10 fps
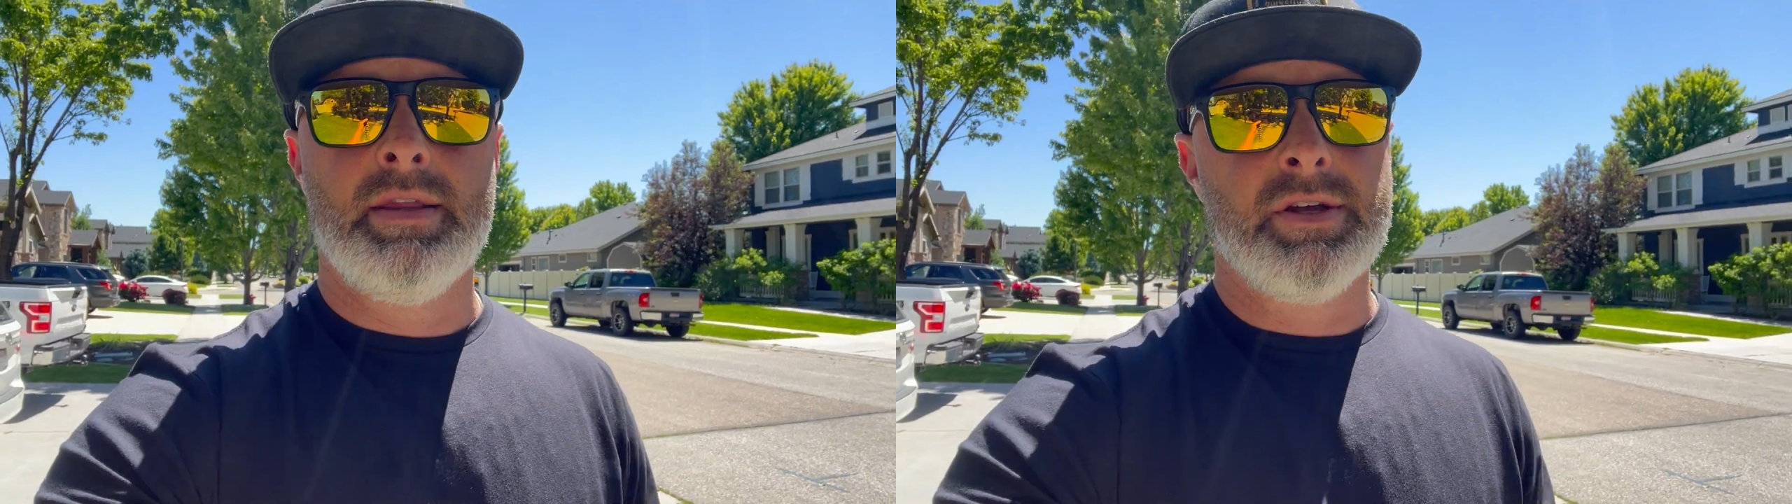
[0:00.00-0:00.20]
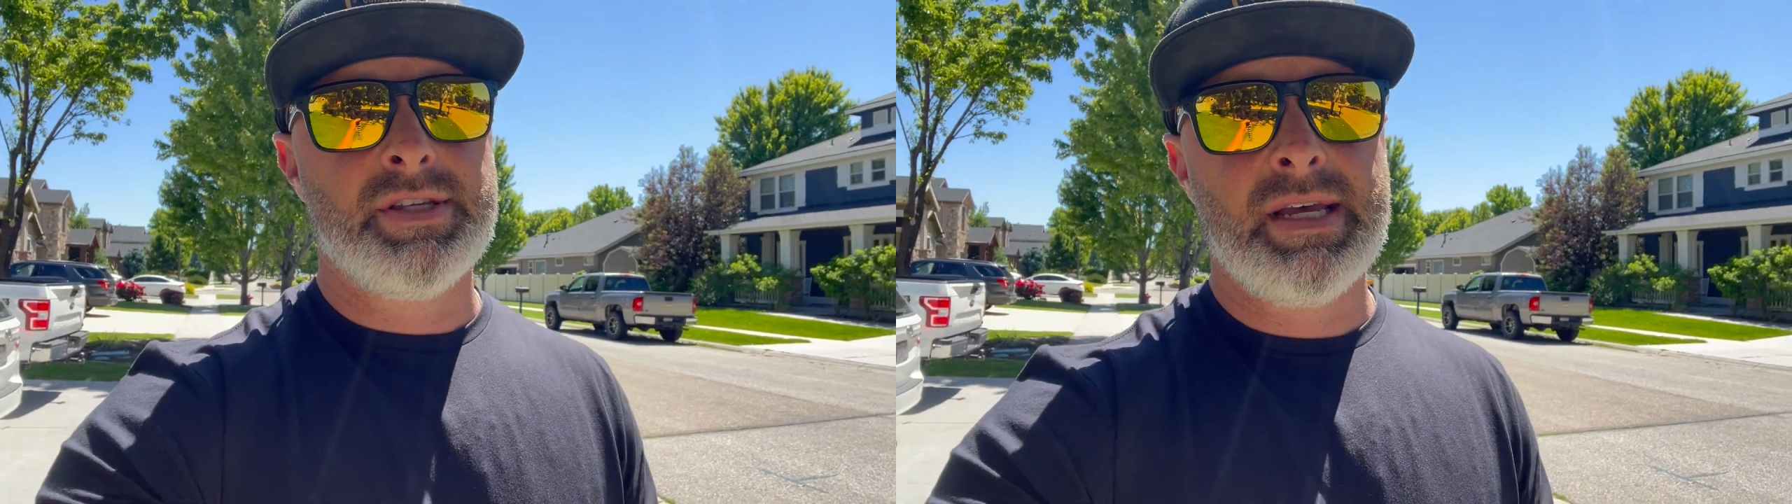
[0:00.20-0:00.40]

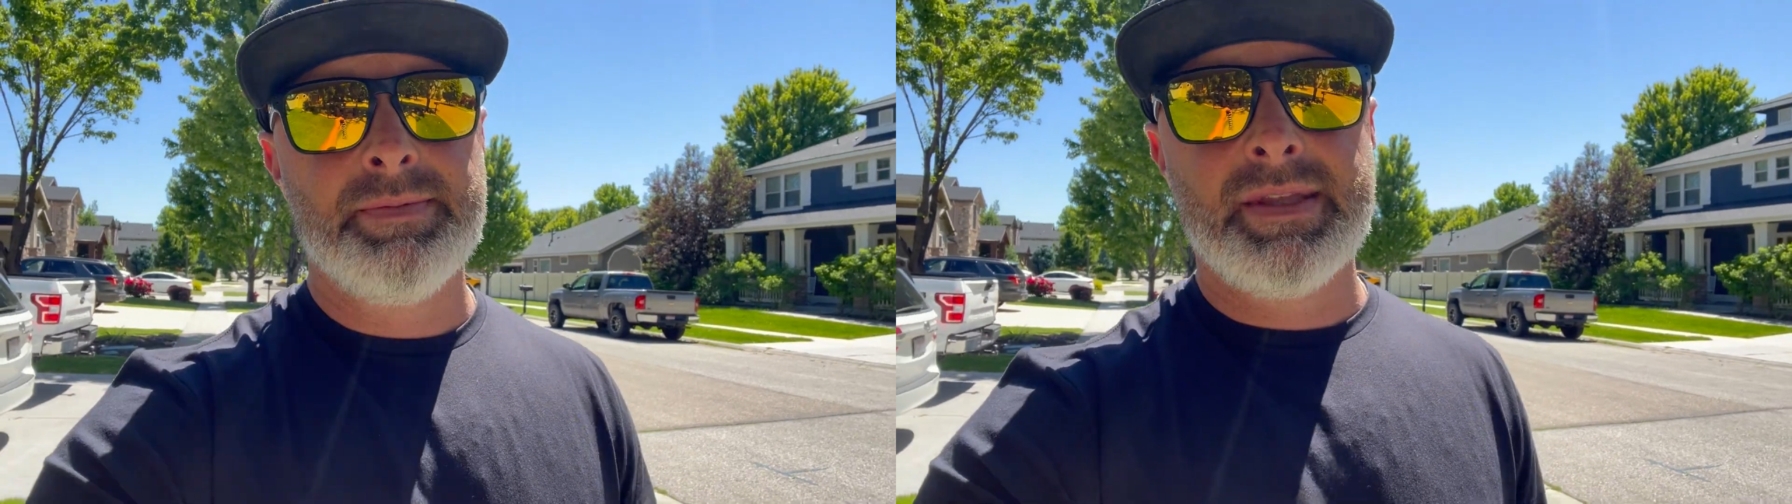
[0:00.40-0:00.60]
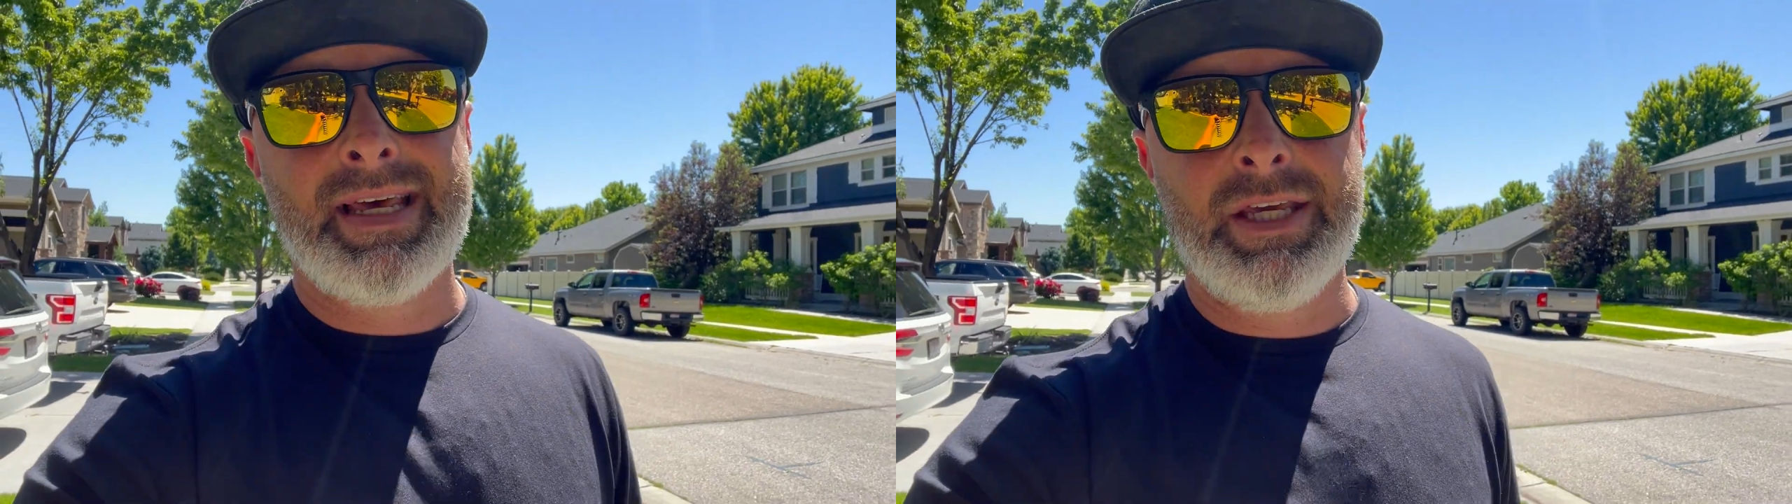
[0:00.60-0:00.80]
there's
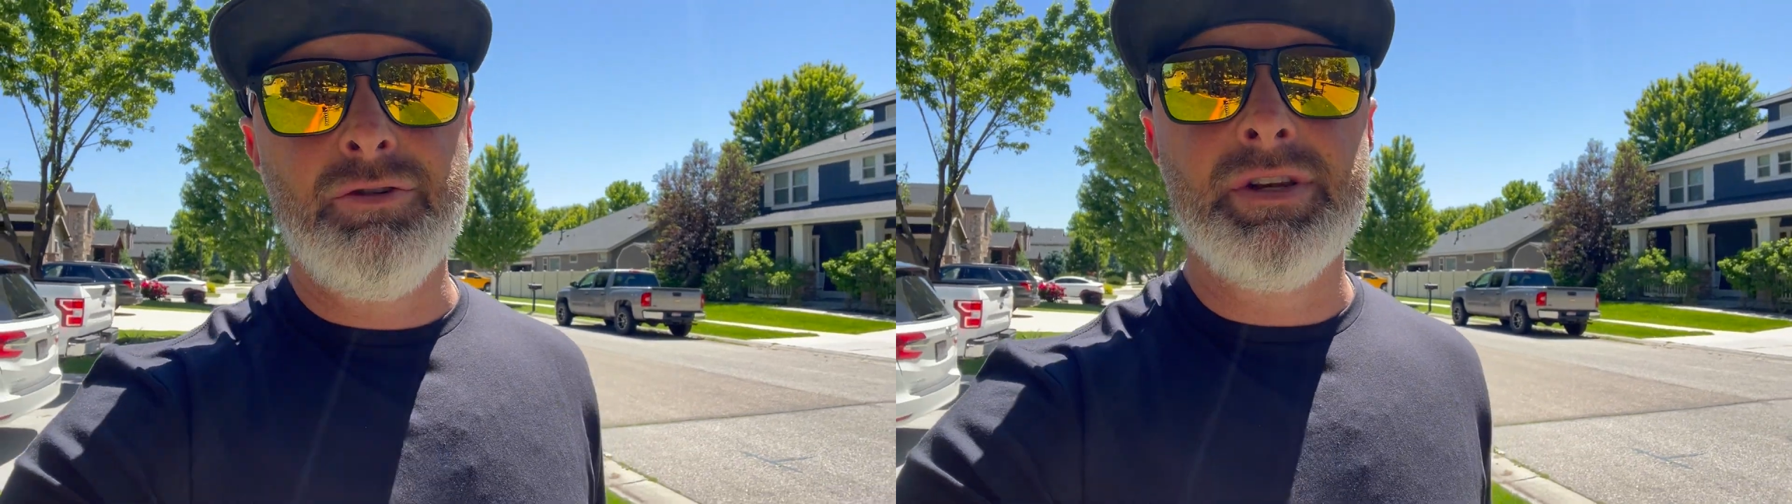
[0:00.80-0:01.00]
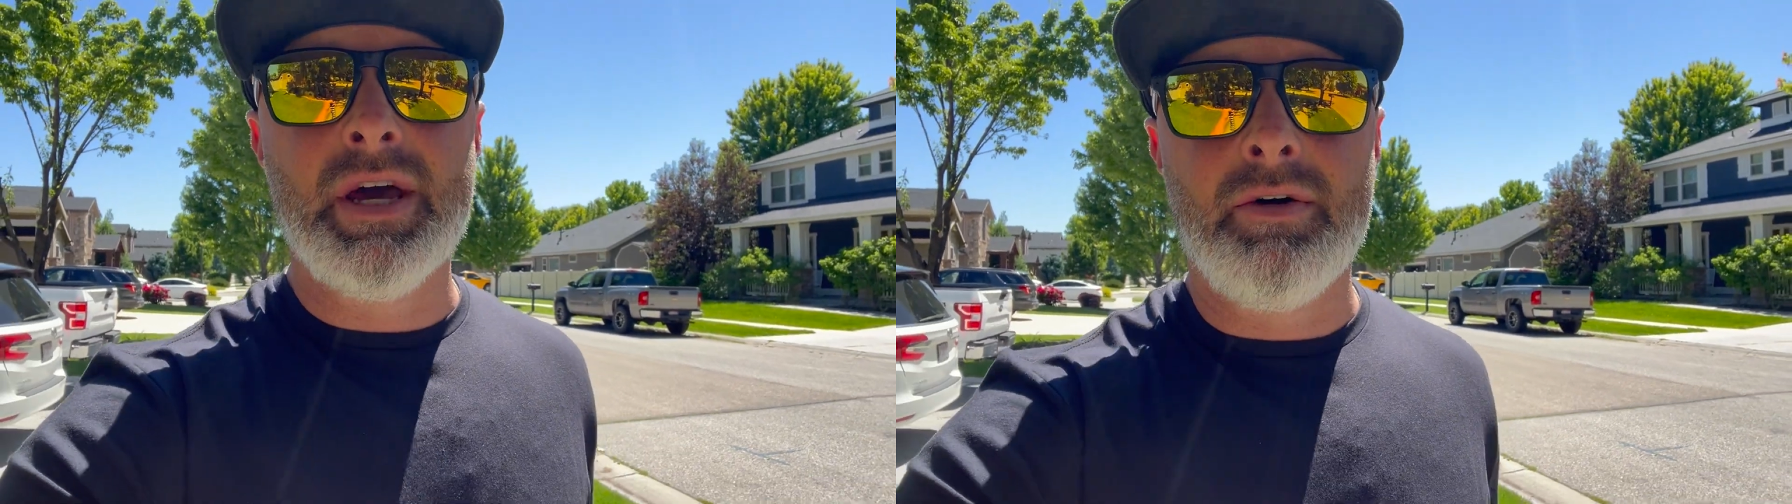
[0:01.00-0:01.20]
something that
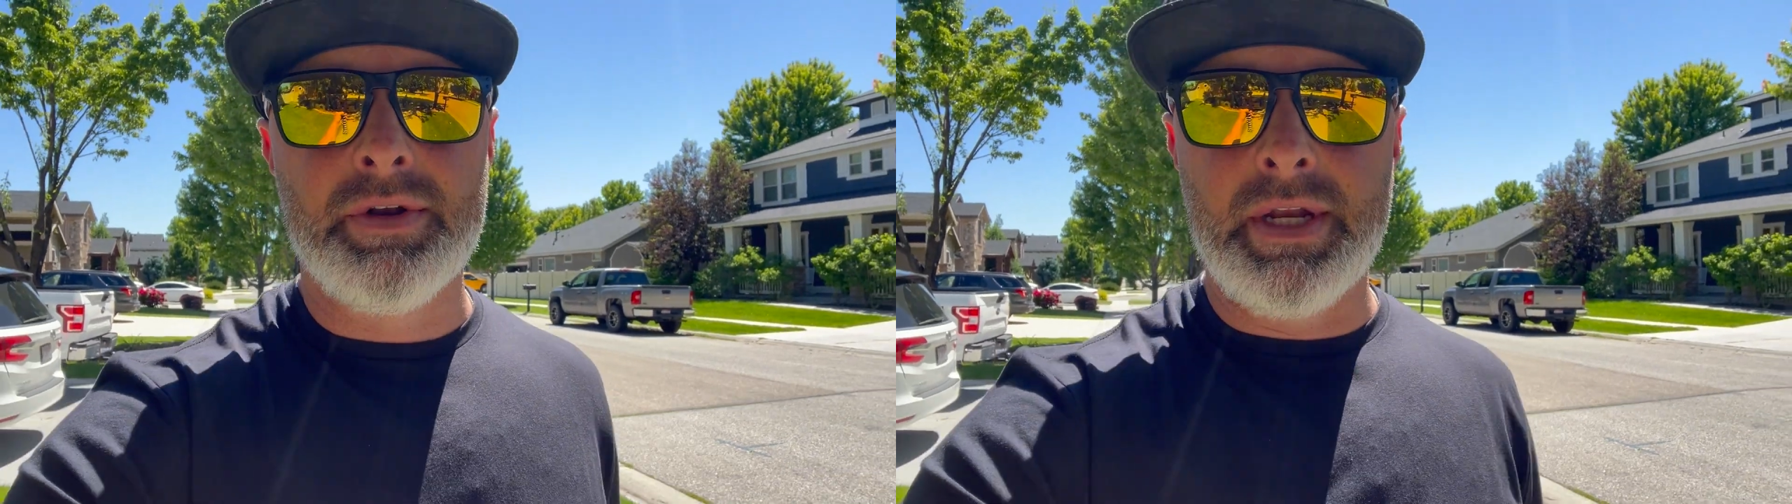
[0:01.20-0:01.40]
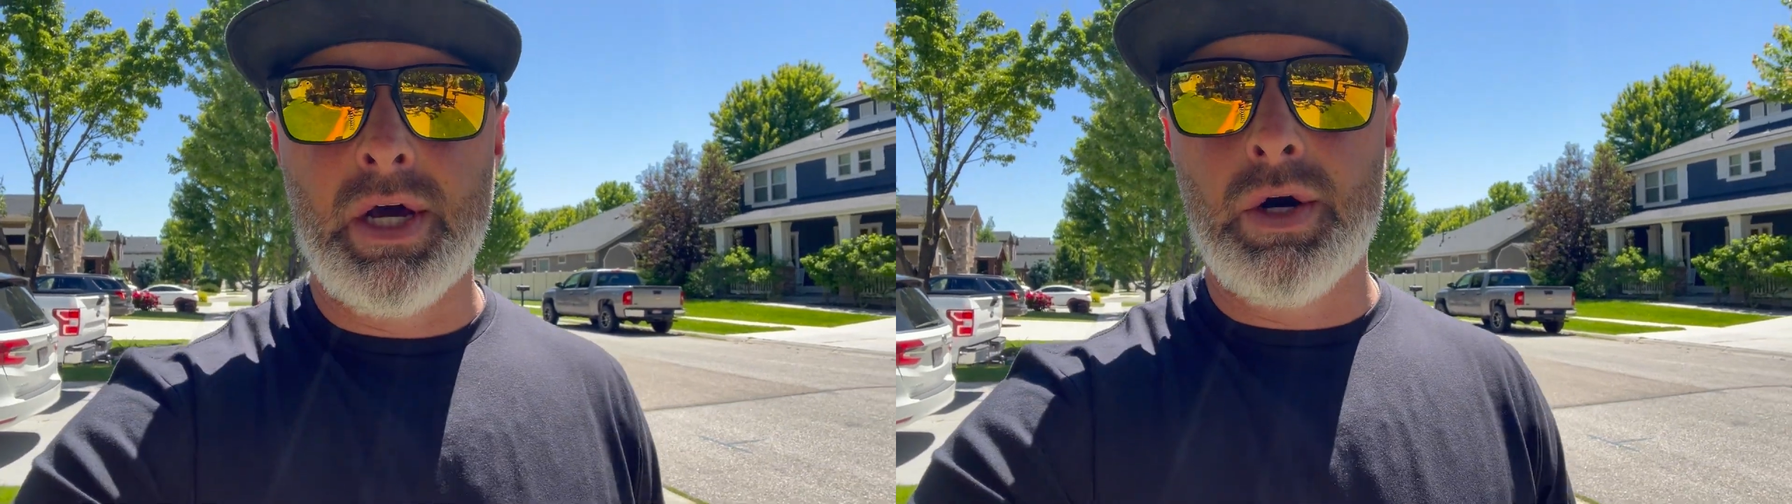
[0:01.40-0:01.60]
you
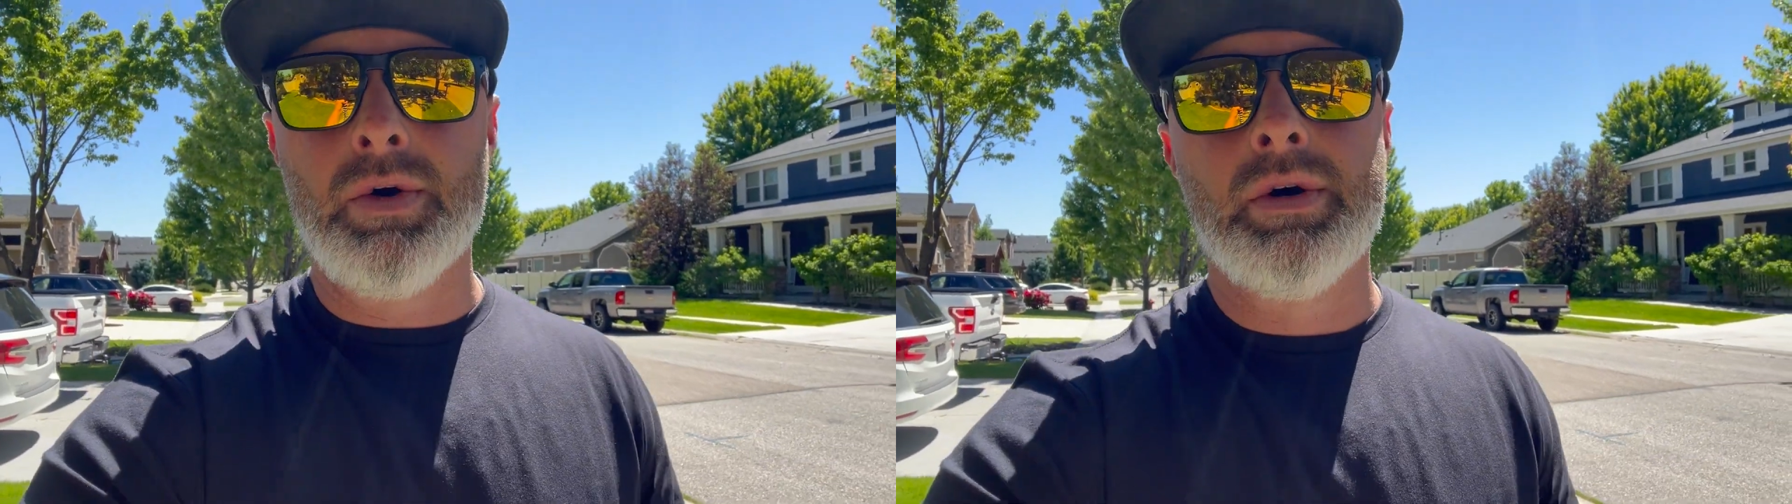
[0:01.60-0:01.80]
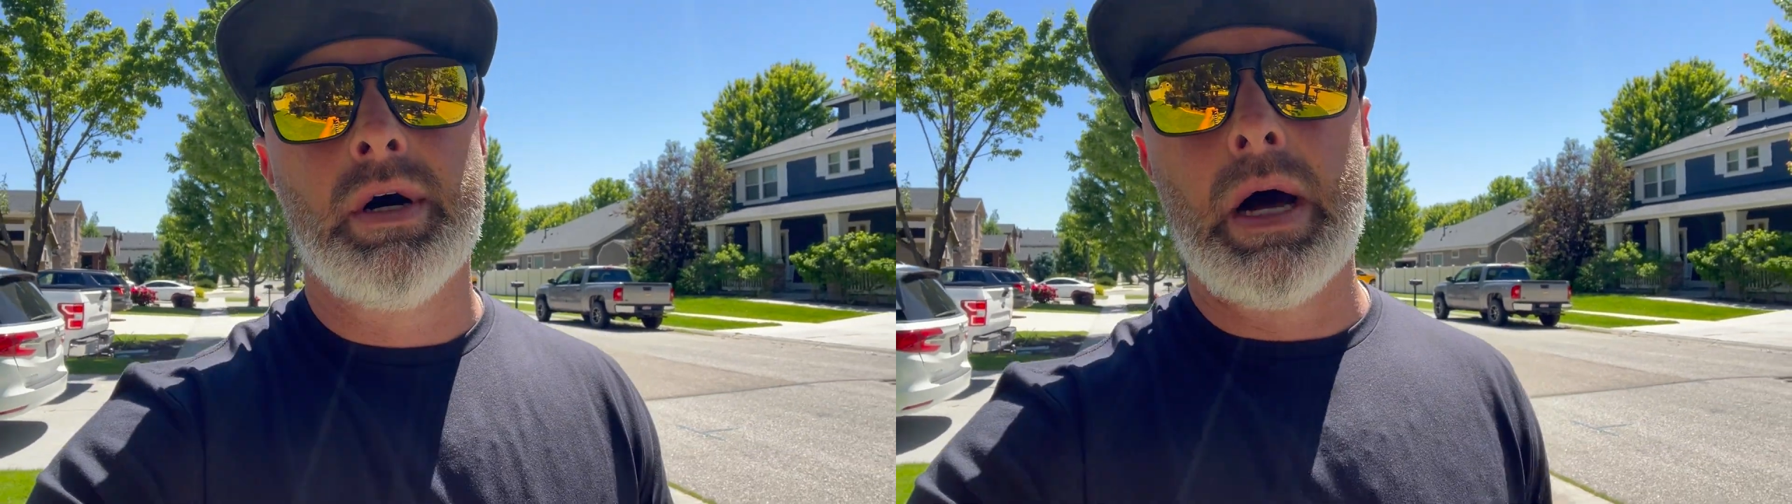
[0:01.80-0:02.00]
don't
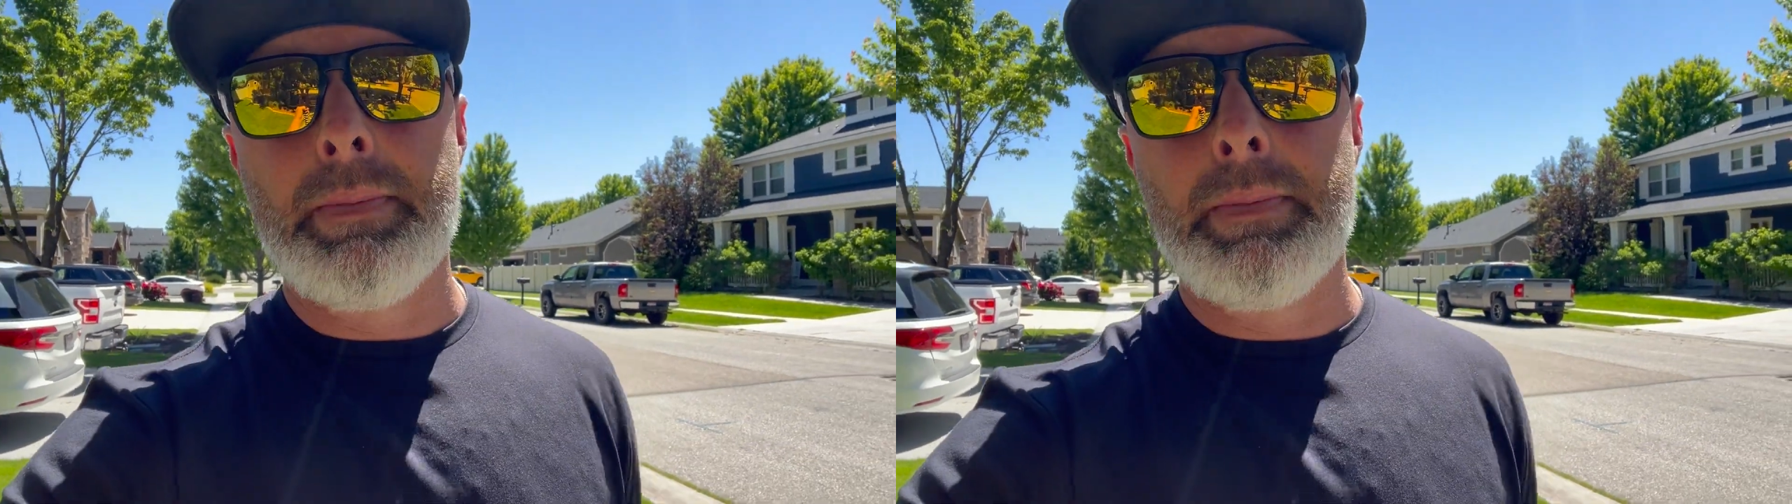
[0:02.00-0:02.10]
know